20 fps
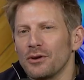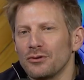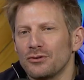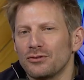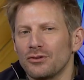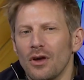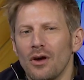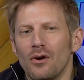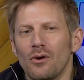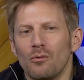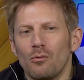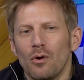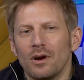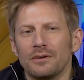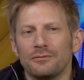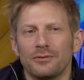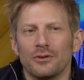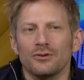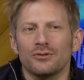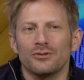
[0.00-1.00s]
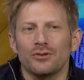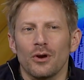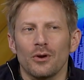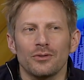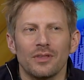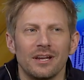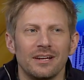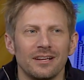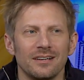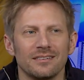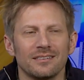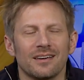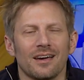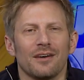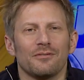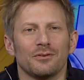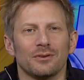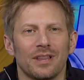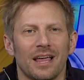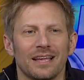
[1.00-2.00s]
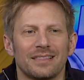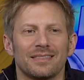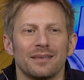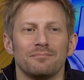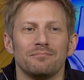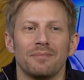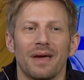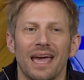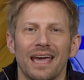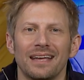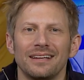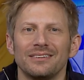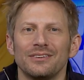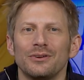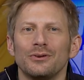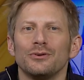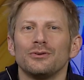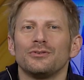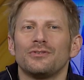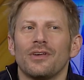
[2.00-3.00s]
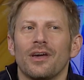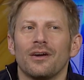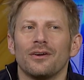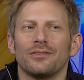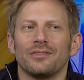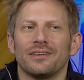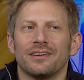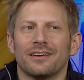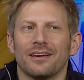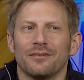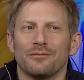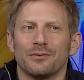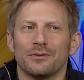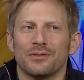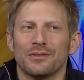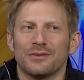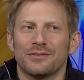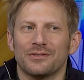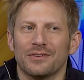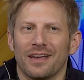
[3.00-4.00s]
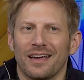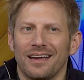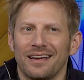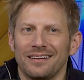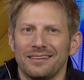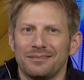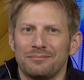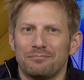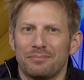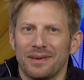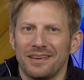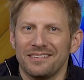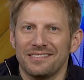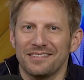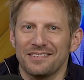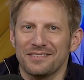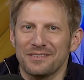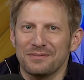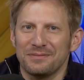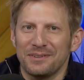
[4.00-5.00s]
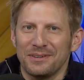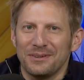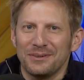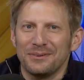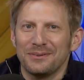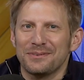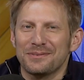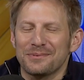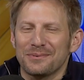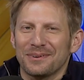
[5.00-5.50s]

their show? What if their show? They didn't cover the main news. They only covered the side pieces of news.